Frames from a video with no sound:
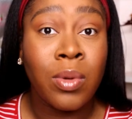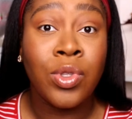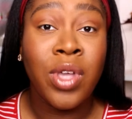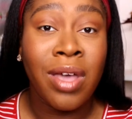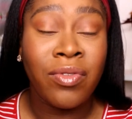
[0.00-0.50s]
Now
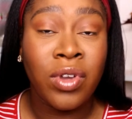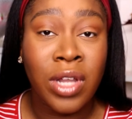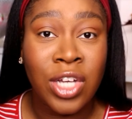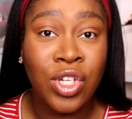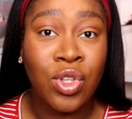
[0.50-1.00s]
once you have your
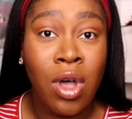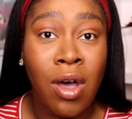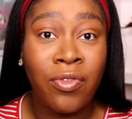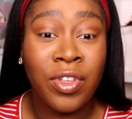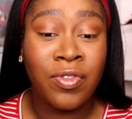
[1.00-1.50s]
lashes
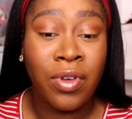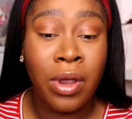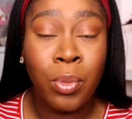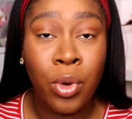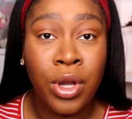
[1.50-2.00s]
off, it's
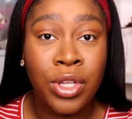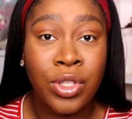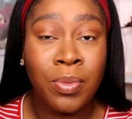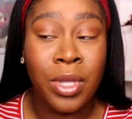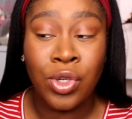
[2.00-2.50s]
very important
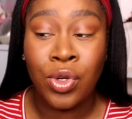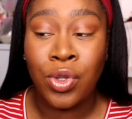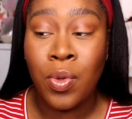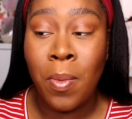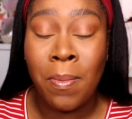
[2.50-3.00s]
to make sure
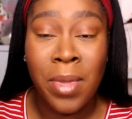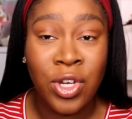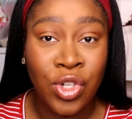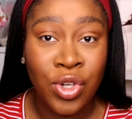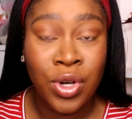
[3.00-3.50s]
you
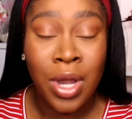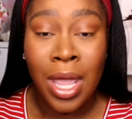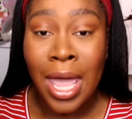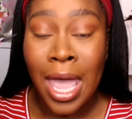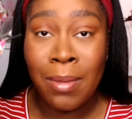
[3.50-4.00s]
measure
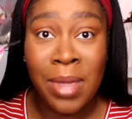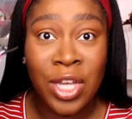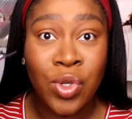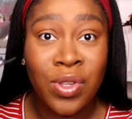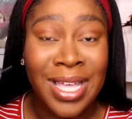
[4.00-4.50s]
and make
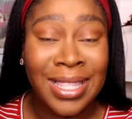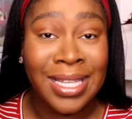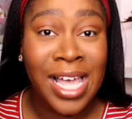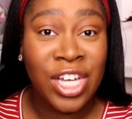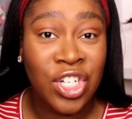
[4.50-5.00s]
sure that the
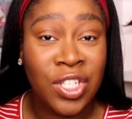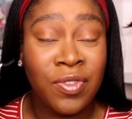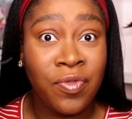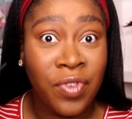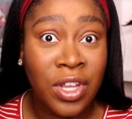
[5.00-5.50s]
lashes
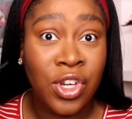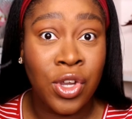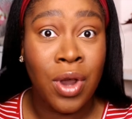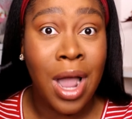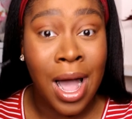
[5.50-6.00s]
fit
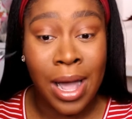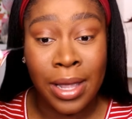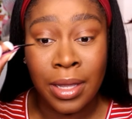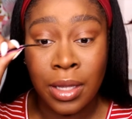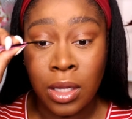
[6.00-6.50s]
your eye.
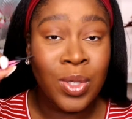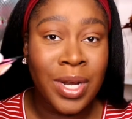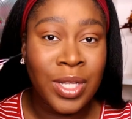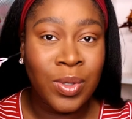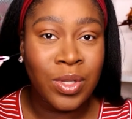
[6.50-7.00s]
So what
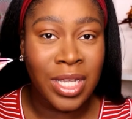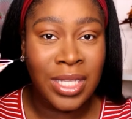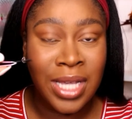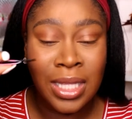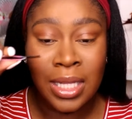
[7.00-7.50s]
I do is I
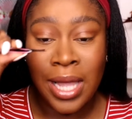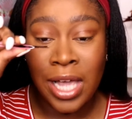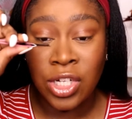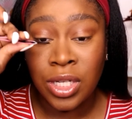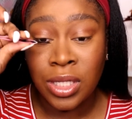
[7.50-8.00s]
take the
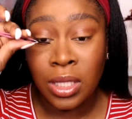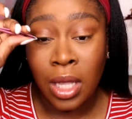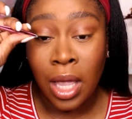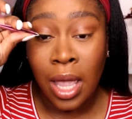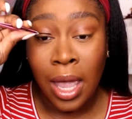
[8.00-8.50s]
lashes
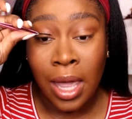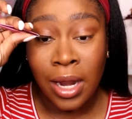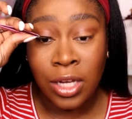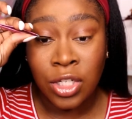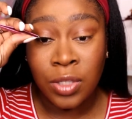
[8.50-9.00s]
and
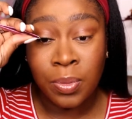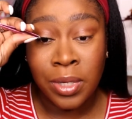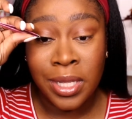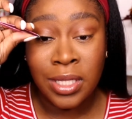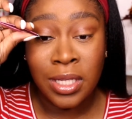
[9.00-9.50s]
I just
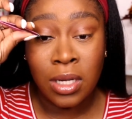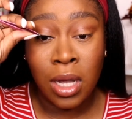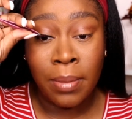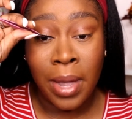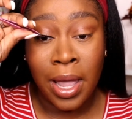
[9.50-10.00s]
place it
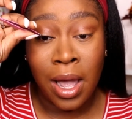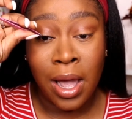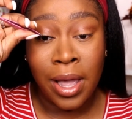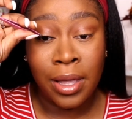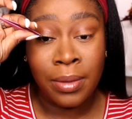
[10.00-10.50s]
on my
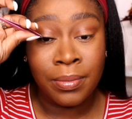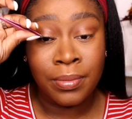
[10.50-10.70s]
eye.